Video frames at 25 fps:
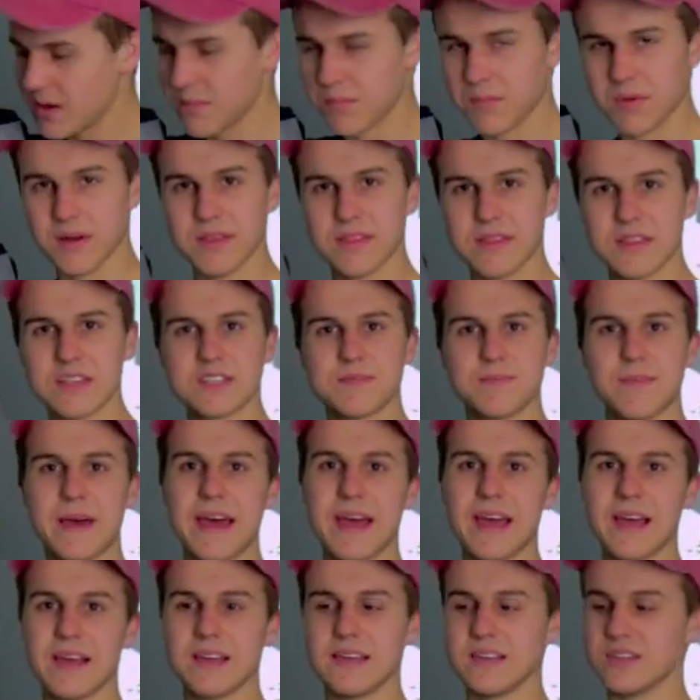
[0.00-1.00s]
But this
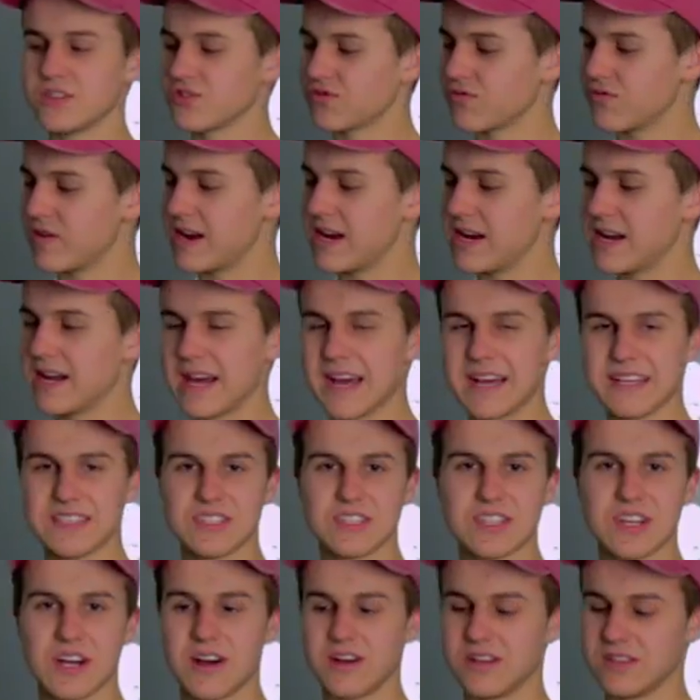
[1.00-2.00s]
bag is great,
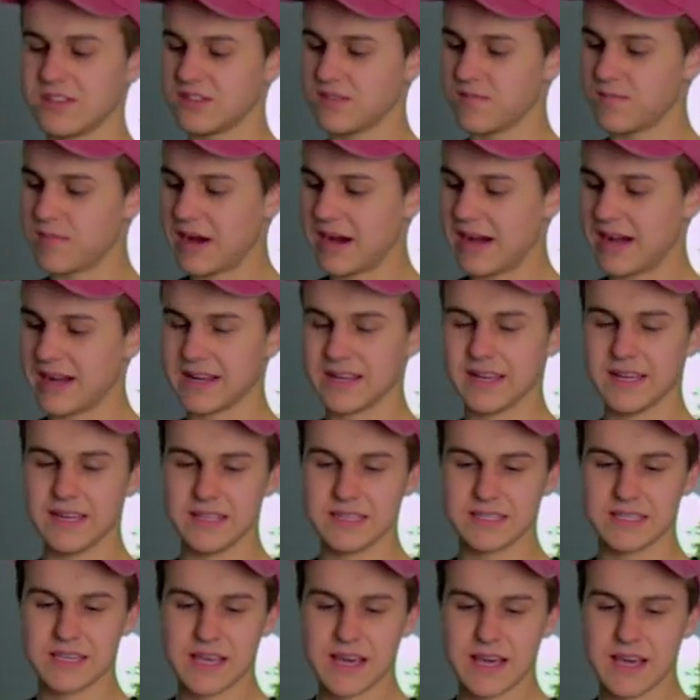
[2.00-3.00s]
has tons of
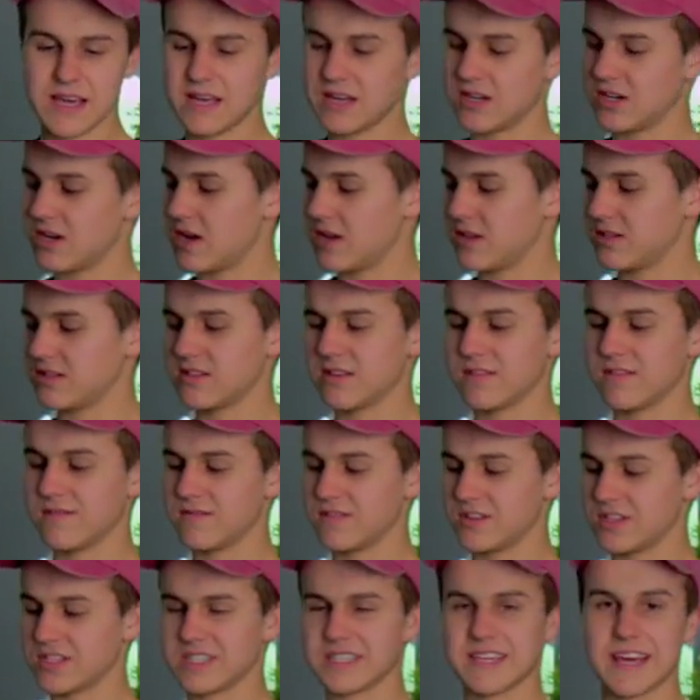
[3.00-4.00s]
pockets, tons of
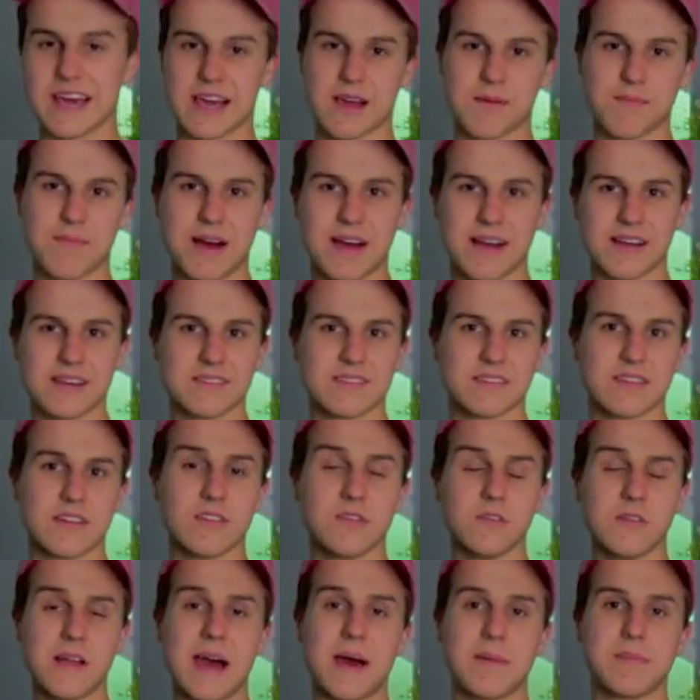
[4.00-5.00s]
just tech pockets like a
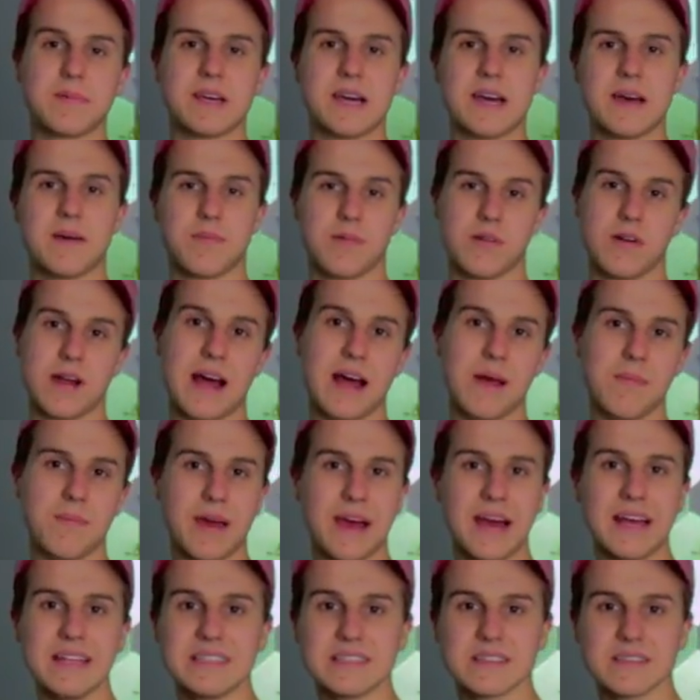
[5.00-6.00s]
laptop or
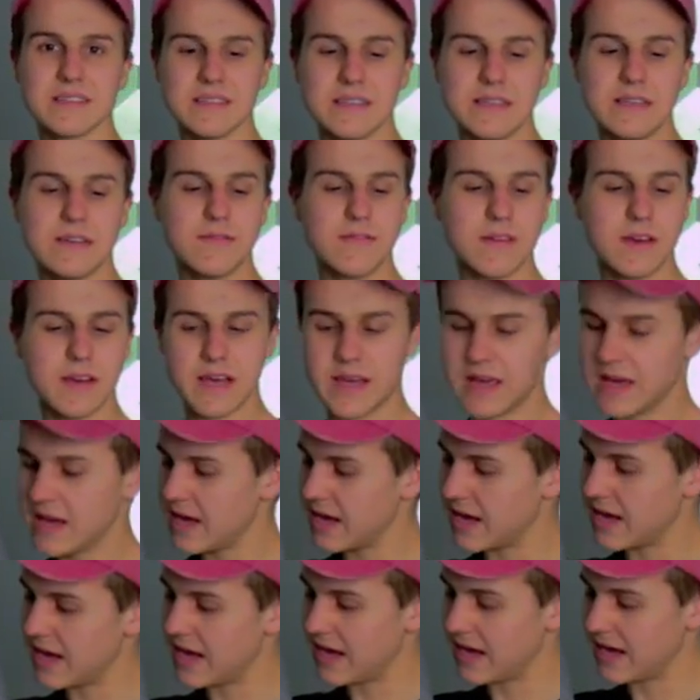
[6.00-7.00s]
iPad sleeve,
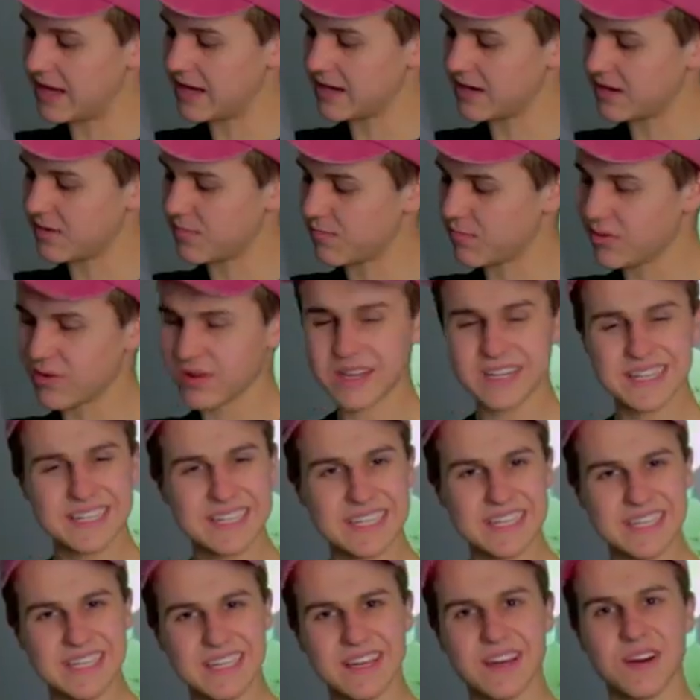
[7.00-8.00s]
and
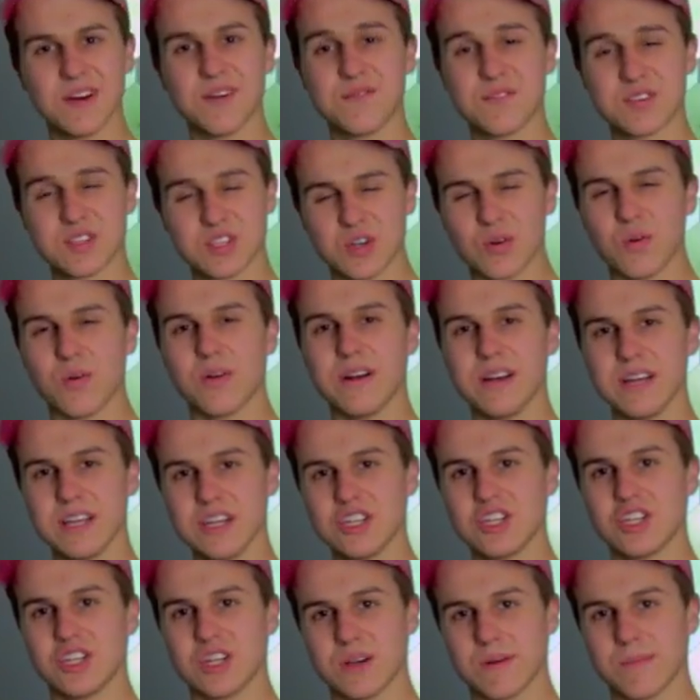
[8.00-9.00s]
plenty of
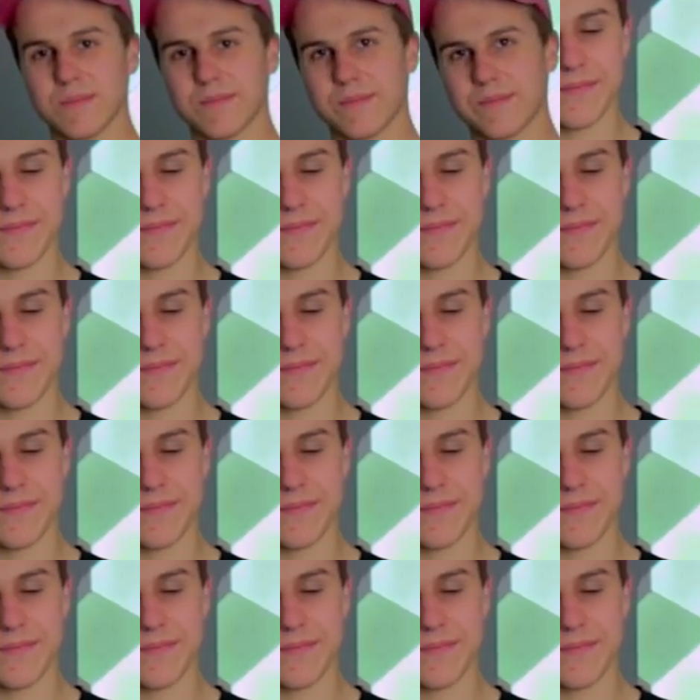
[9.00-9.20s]
storage.